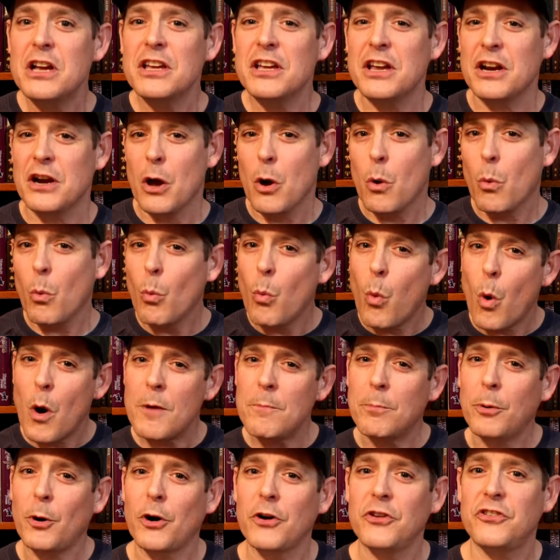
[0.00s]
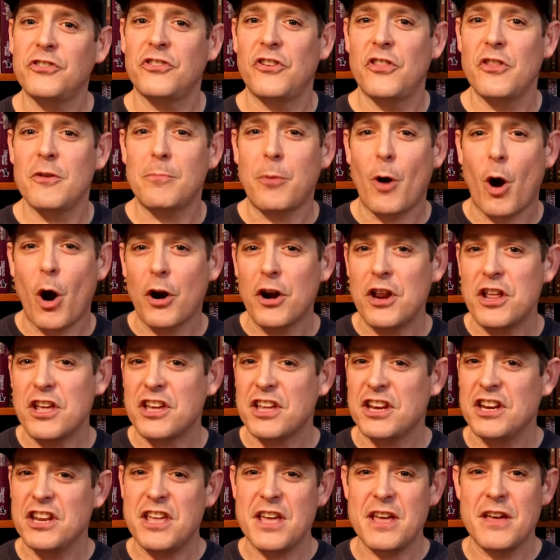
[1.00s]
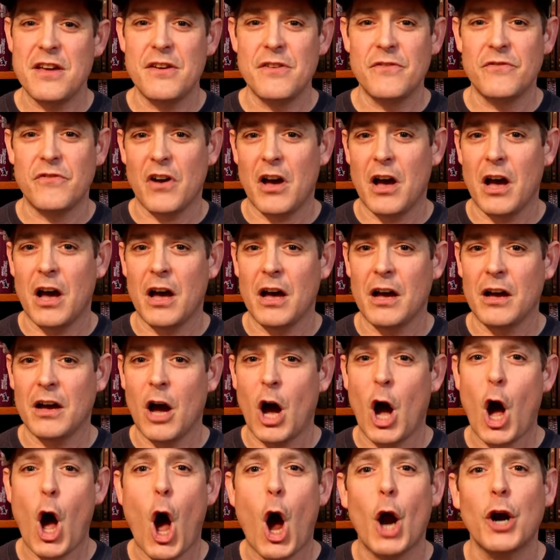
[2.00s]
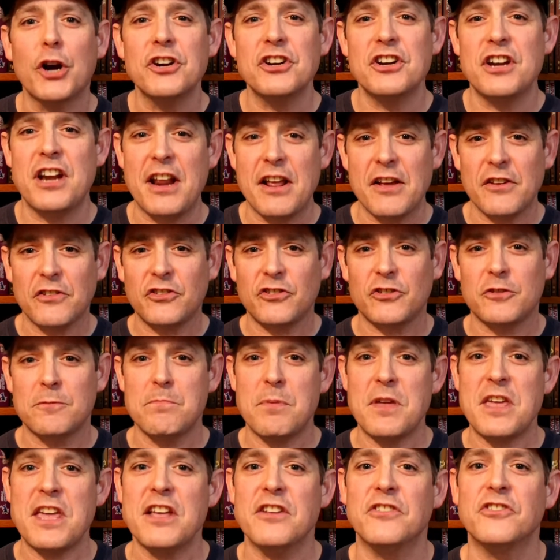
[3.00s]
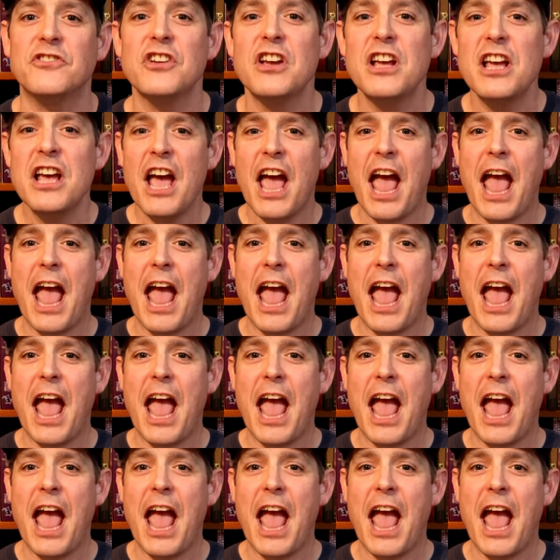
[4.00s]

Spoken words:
one person in the party can give a heartening speech